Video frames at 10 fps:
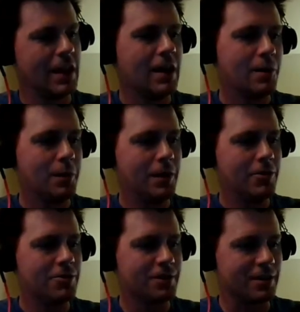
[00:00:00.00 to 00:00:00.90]
It'd be
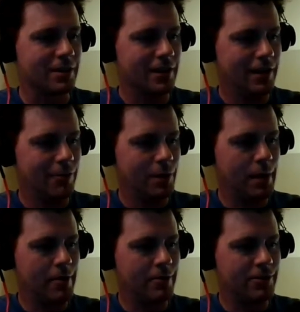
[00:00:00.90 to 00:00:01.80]
interesting. I wouldn't
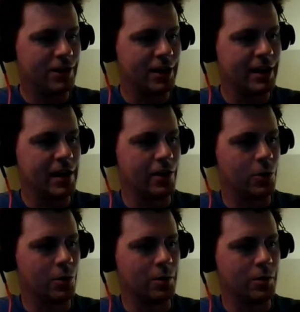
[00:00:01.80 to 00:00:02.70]
mind checking out a
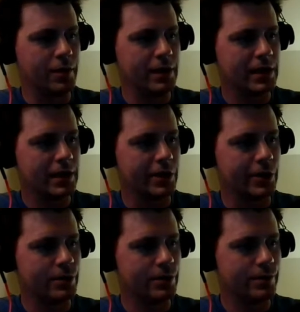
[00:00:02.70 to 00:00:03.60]
horror movie, you
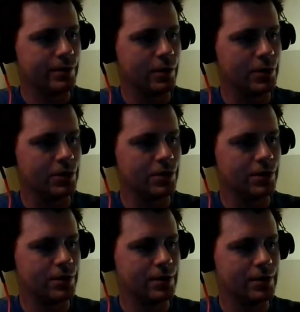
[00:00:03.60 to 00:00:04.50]
know,
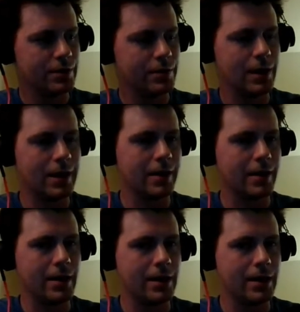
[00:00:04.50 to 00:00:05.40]
focused on a